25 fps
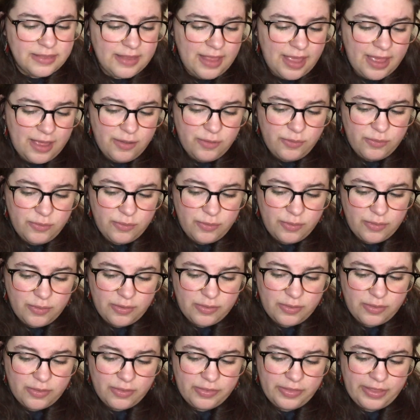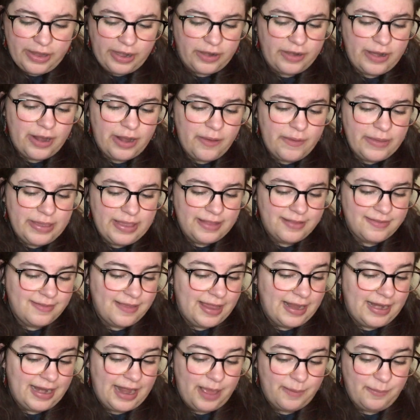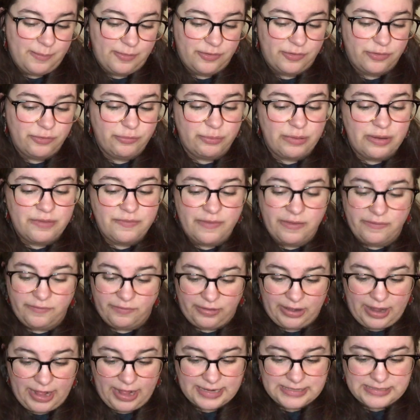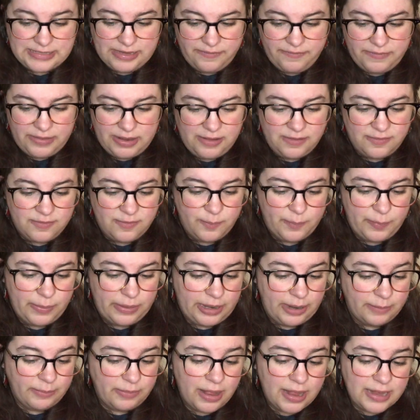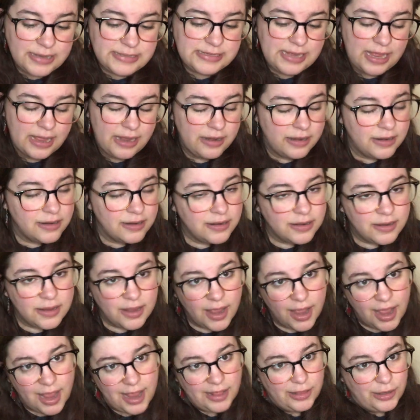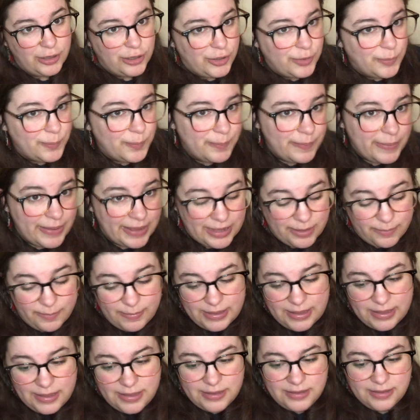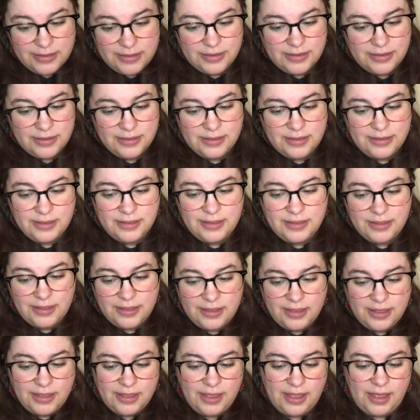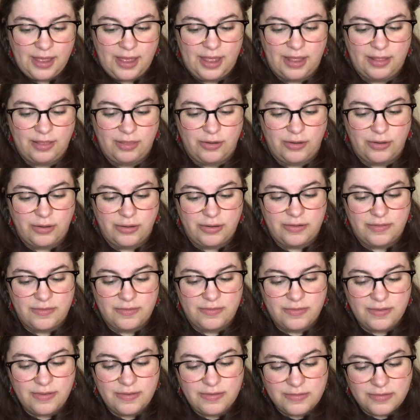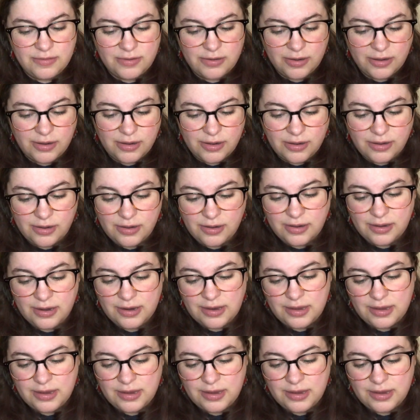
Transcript: Now, there, now I can sign Emma's three favorite activities, but I'm not done. I learned baby, I learned sister,